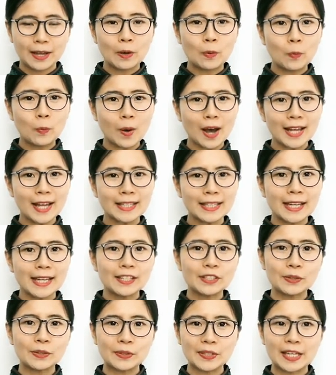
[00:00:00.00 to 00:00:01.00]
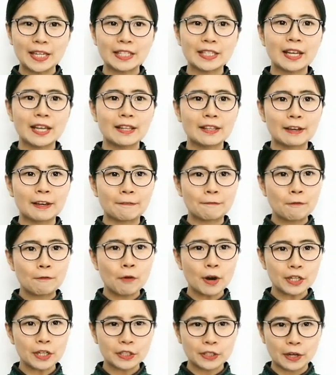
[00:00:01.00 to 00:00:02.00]
1 uses the
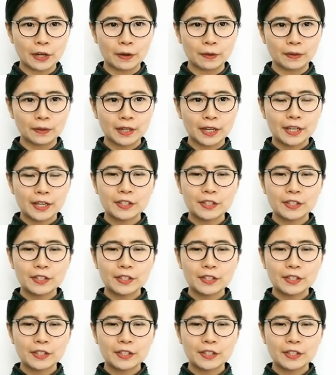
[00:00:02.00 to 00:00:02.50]
fourth tone,